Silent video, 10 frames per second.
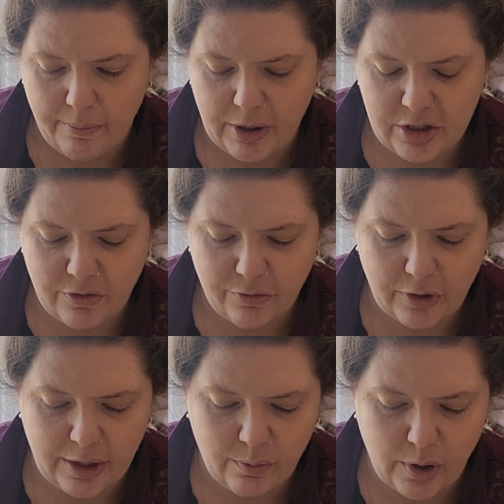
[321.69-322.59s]
Much
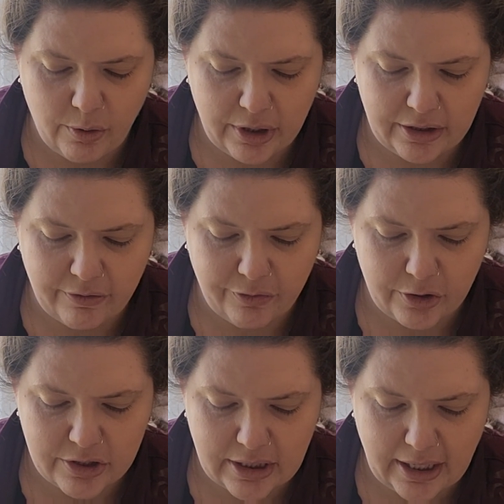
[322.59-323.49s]
Afraid woke in the
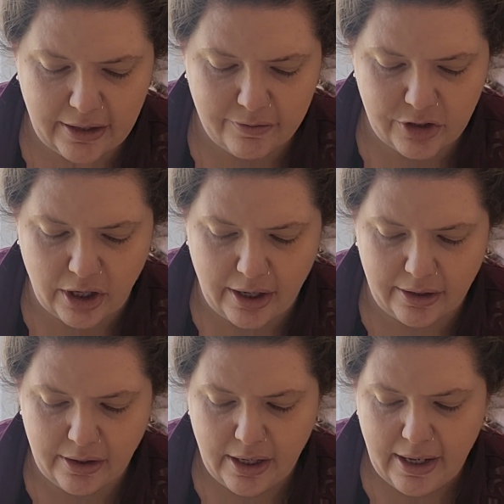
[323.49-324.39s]
first light of dawn,